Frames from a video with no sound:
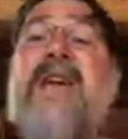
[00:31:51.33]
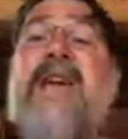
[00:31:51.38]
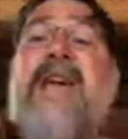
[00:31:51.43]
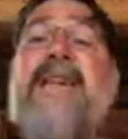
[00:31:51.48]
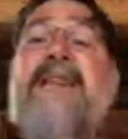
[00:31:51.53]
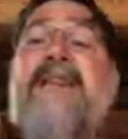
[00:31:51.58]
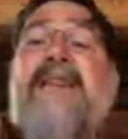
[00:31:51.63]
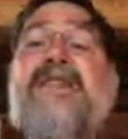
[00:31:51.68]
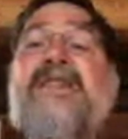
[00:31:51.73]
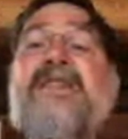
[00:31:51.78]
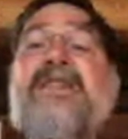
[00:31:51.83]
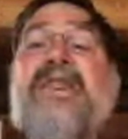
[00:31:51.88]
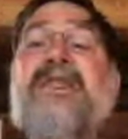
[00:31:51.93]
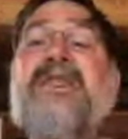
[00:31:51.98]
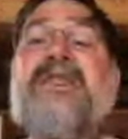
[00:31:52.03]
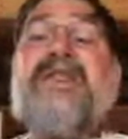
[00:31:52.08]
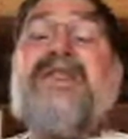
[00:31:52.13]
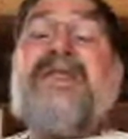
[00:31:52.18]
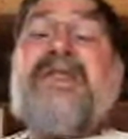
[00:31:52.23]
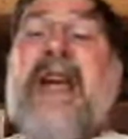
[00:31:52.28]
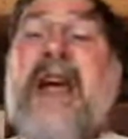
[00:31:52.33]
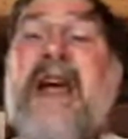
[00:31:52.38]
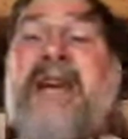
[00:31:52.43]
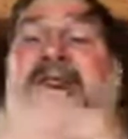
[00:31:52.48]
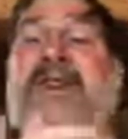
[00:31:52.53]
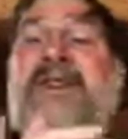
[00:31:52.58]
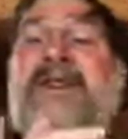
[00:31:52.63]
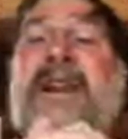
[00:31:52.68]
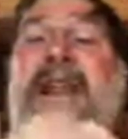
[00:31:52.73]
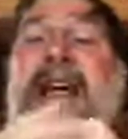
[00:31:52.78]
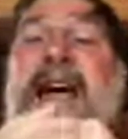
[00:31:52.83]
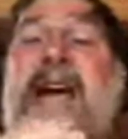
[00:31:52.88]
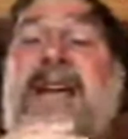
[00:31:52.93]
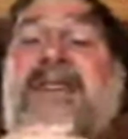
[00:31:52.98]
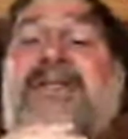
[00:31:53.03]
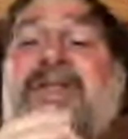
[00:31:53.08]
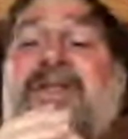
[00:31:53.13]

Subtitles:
And this is just a standard class.